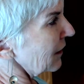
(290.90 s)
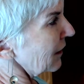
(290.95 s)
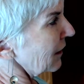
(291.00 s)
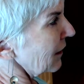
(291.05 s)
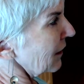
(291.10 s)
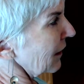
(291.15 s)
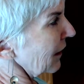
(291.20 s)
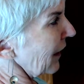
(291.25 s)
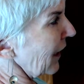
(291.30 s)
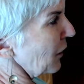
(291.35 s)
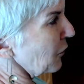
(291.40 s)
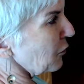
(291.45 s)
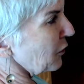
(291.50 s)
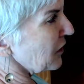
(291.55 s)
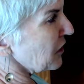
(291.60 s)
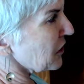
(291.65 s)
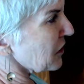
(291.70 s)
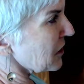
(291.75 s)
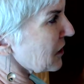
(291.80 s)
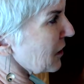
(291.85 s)
"I
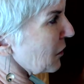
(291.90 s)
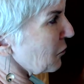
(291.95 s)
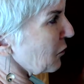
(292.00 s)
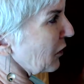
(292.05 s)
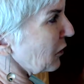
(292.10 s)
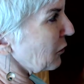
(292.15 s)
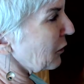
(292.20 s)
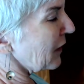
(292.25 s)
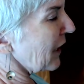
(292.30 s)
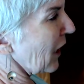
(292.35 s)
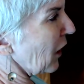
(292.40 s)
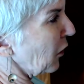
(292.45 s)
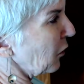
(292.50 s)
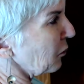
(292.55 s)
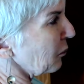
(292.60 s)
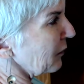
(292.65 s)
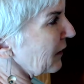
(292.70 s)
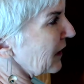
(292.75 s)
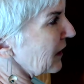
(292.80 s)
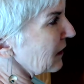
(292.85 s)
wish someone would help
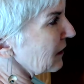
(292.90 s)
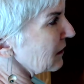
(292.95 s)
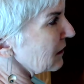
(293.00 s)
me,"